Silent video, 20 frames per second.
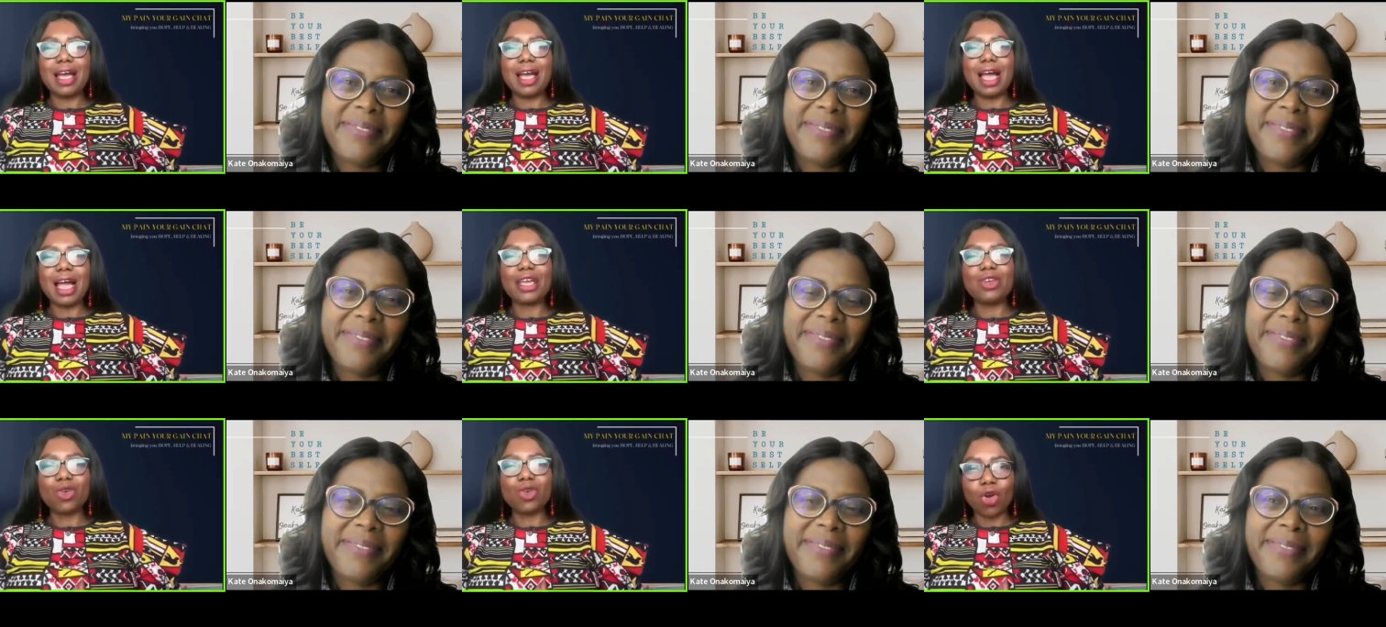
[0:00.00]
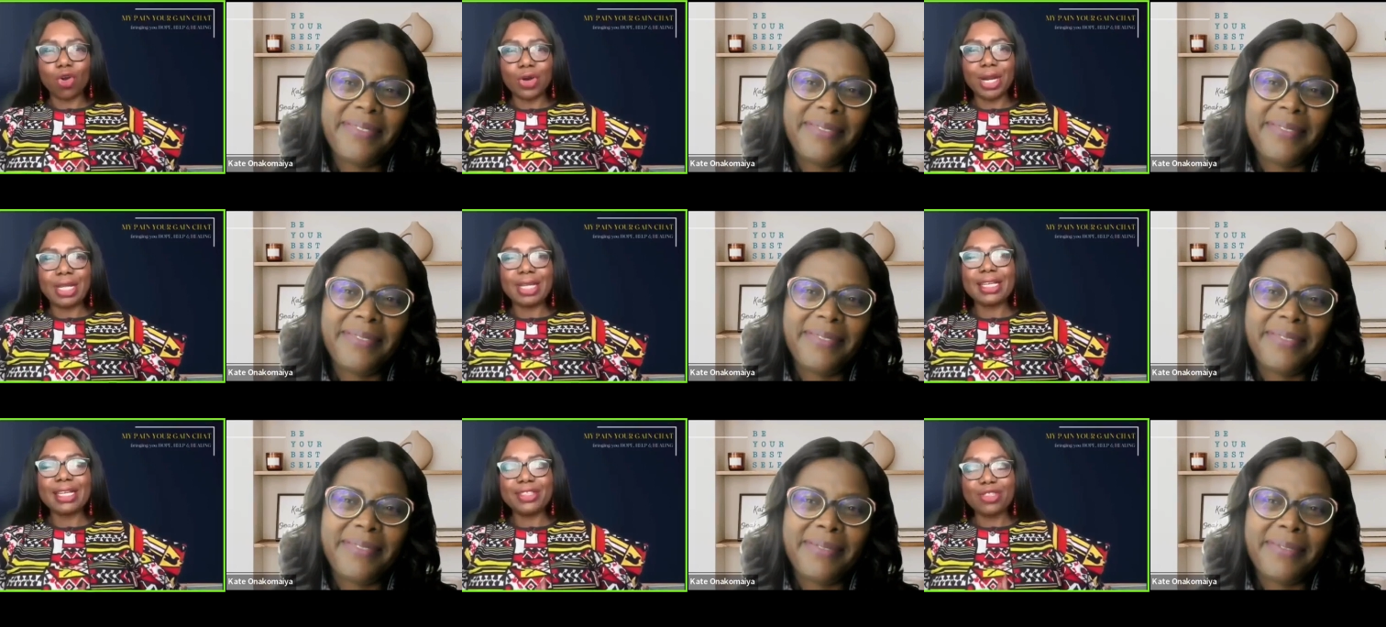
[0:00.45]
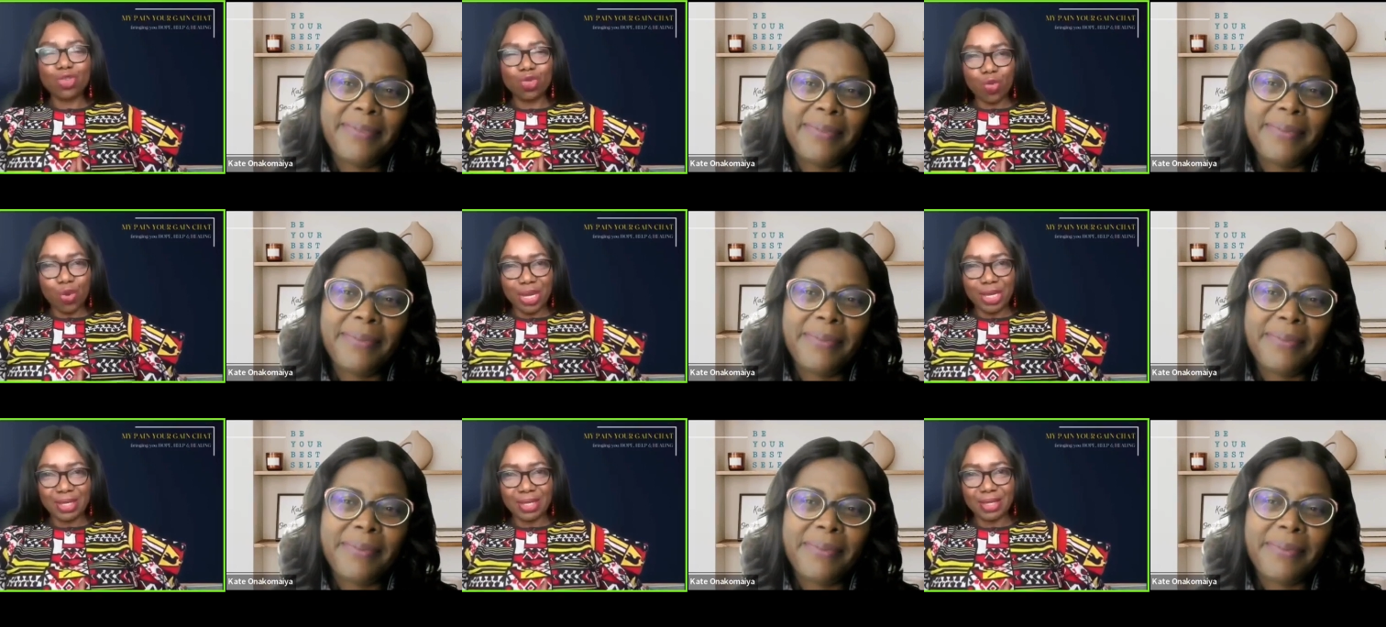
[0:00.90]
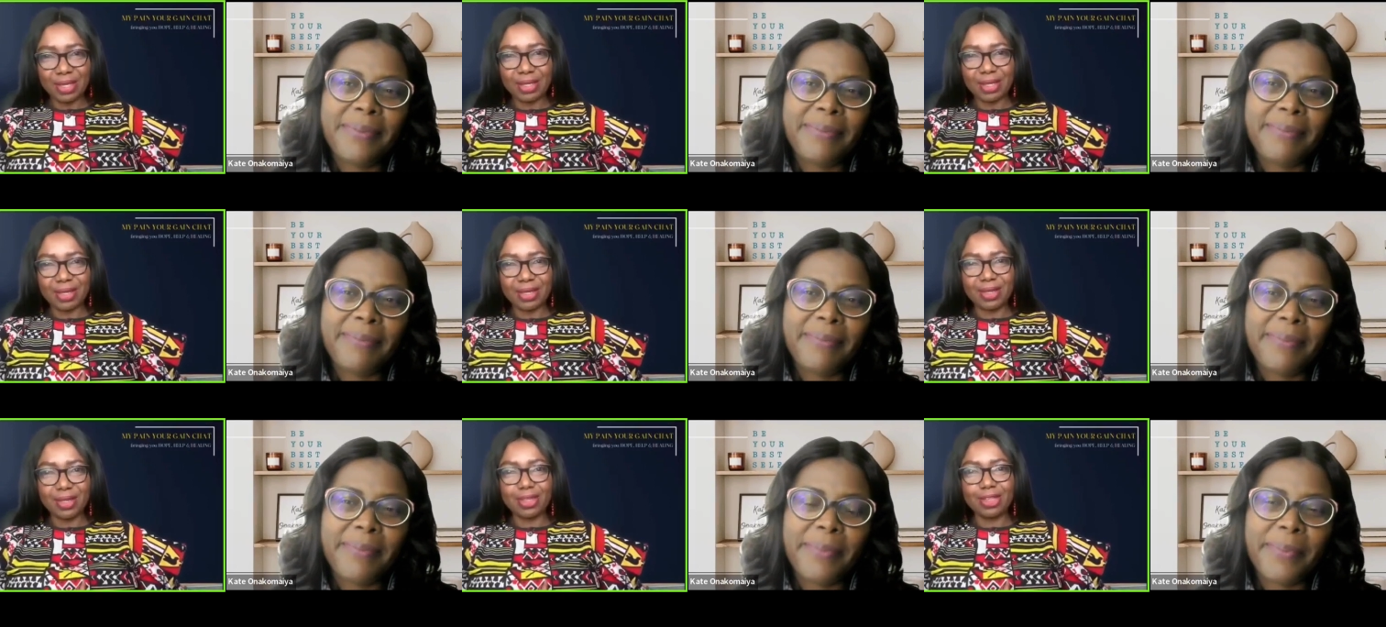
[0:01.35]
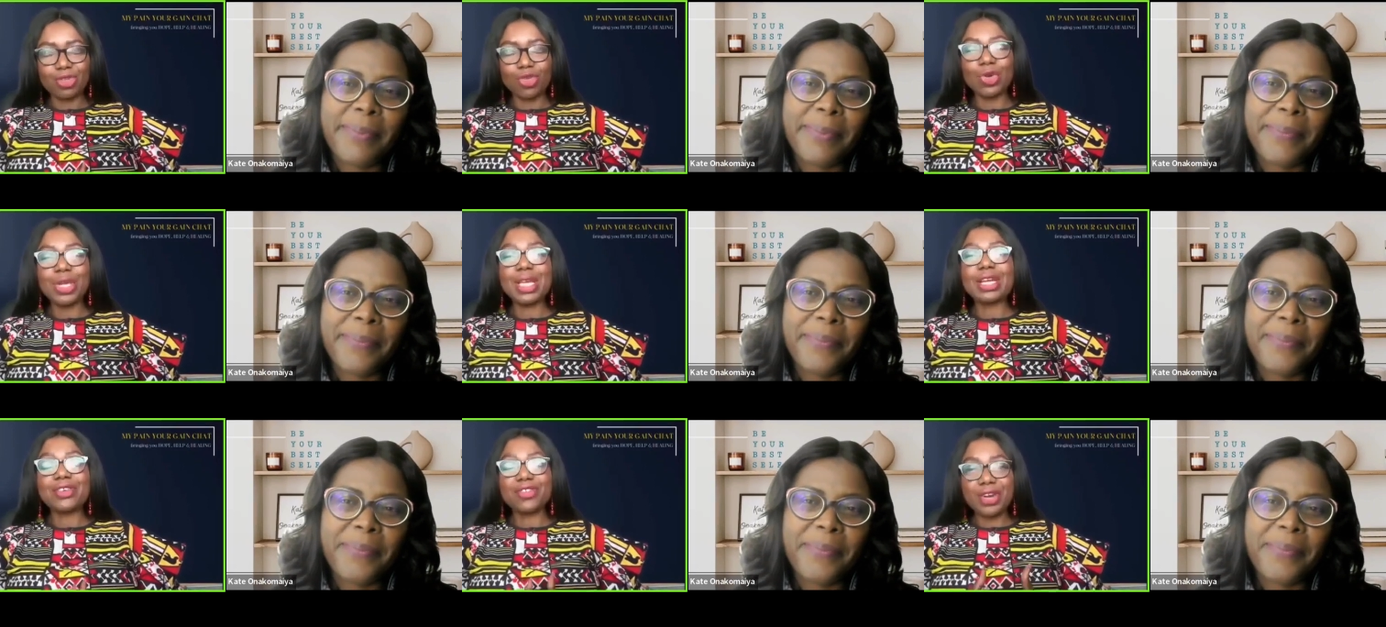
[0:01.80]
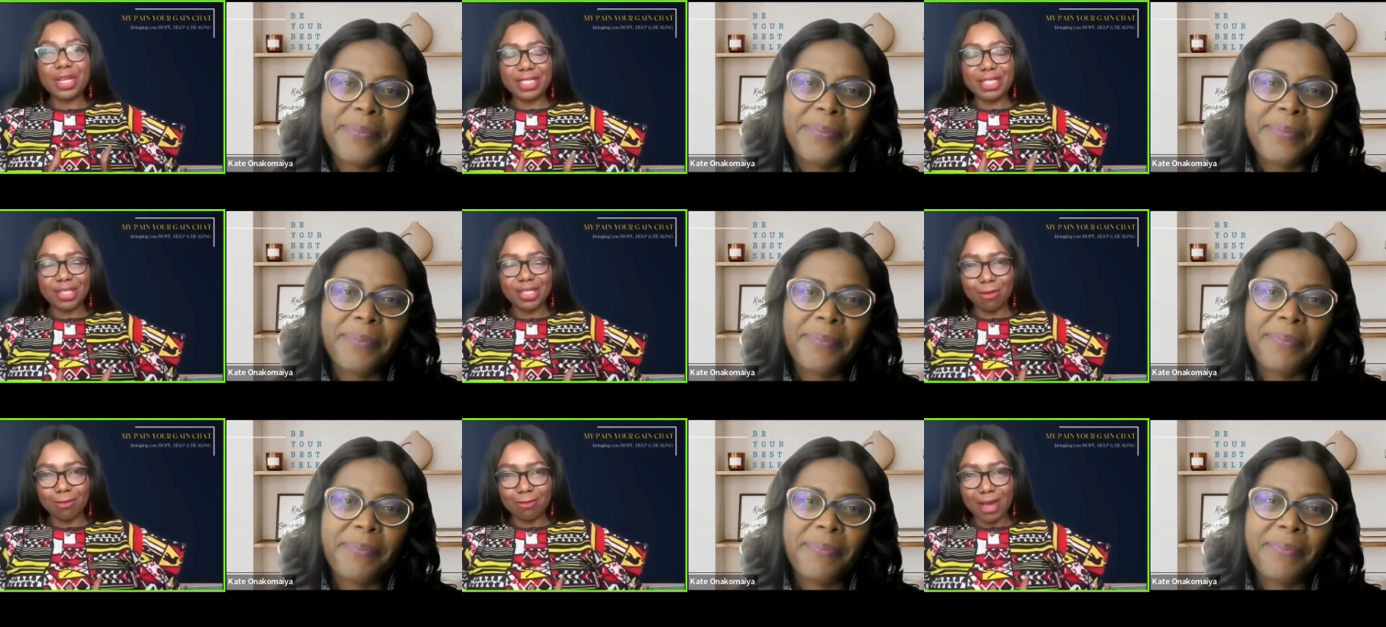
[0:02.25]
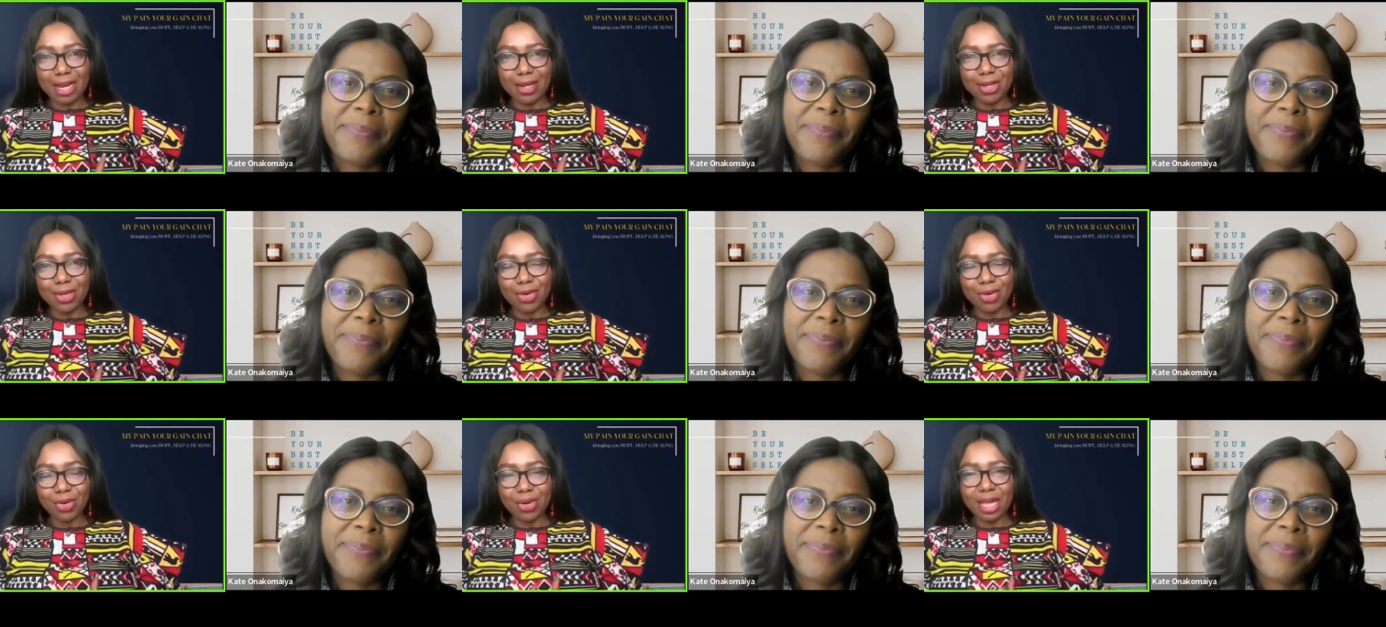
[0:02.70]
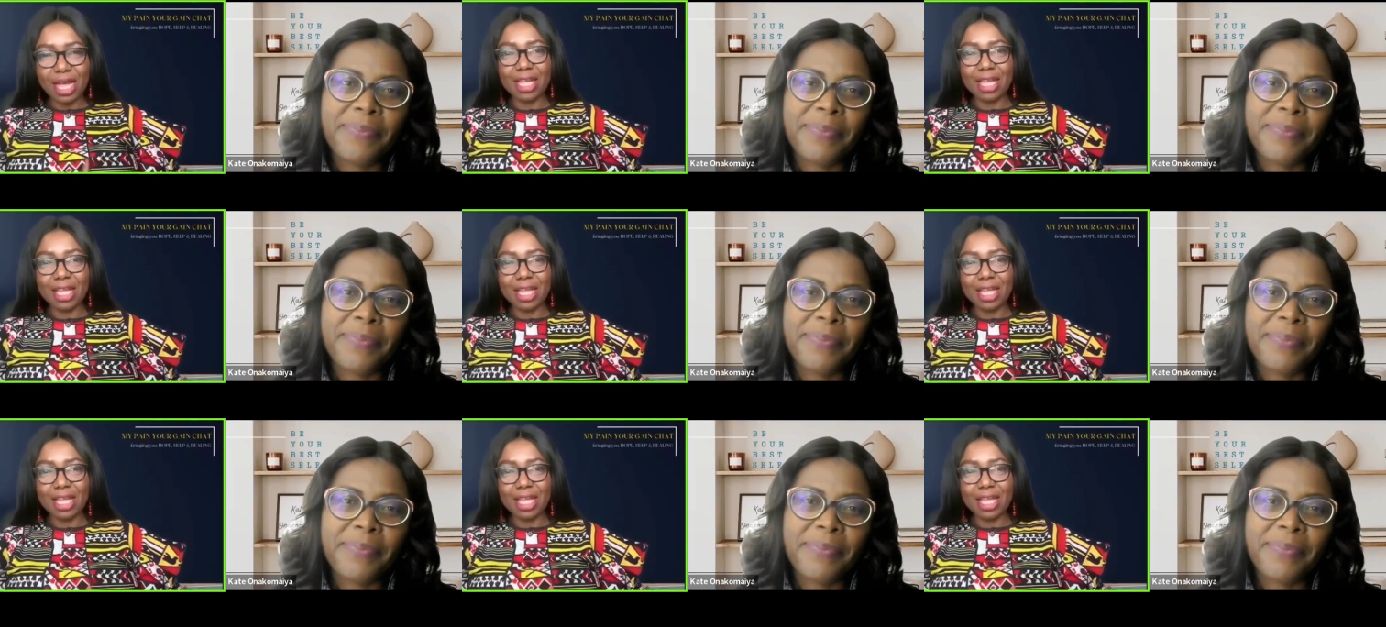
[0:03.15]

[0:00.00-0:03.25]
Speaker 1: are you currently doing to increase your value?